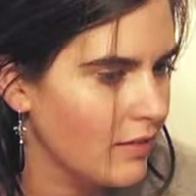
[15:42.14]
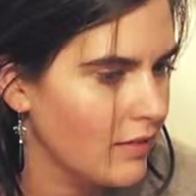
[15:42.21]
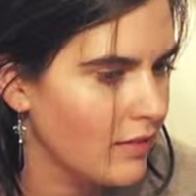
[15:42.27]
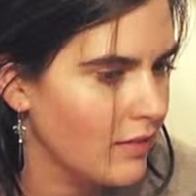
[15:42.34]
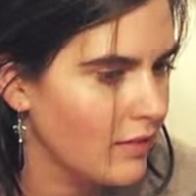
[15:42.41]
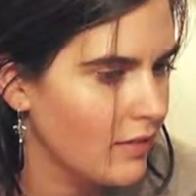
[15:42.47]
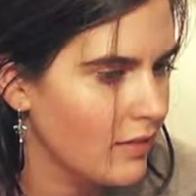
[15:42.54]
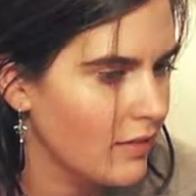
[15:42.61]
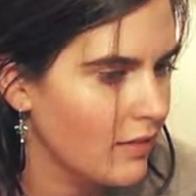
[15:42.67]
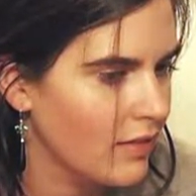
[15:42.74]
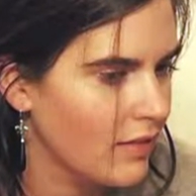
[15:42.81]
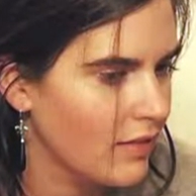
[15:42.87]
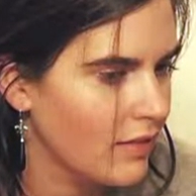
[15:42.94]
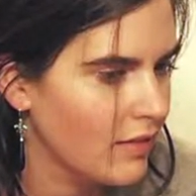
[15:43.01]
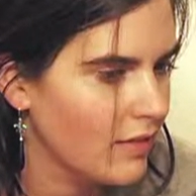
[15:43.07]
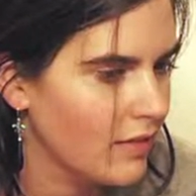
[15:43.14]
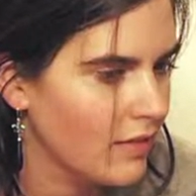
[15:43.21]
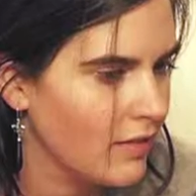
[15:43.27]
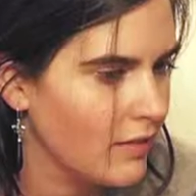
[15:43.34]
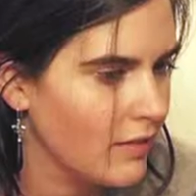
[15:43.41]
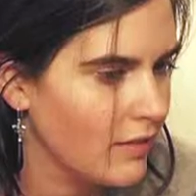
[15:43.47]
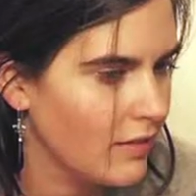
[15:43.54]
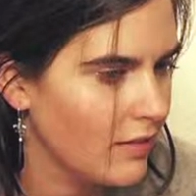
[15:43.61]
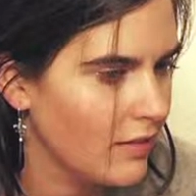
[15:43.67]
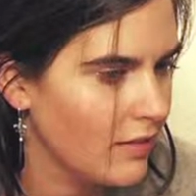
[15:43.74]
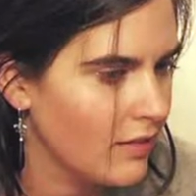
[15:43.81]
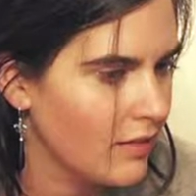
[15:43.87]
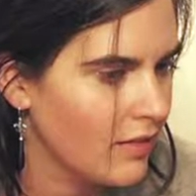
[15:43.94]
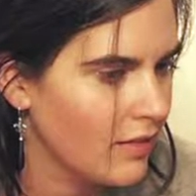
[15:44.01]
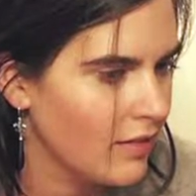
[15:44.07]

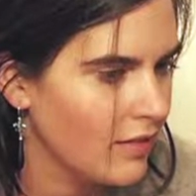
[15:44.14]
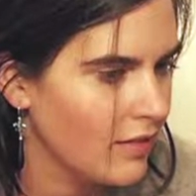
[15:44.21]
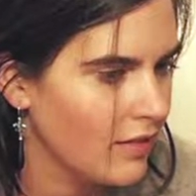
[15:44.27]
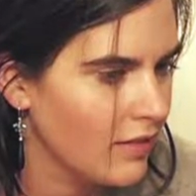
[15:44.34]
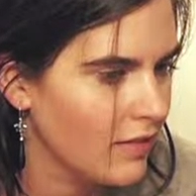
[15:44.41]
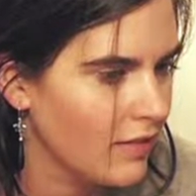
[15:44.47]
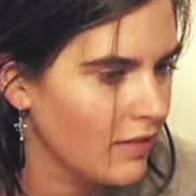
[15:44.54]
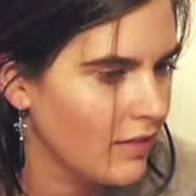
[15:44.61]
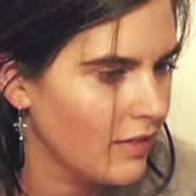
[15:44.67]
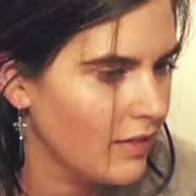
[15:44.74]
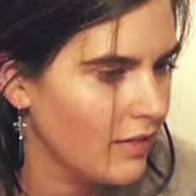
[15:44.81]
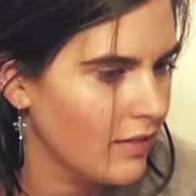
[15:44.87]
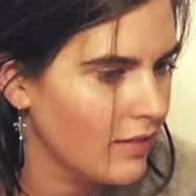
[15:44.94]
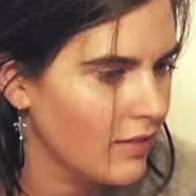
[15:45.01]
[no speech]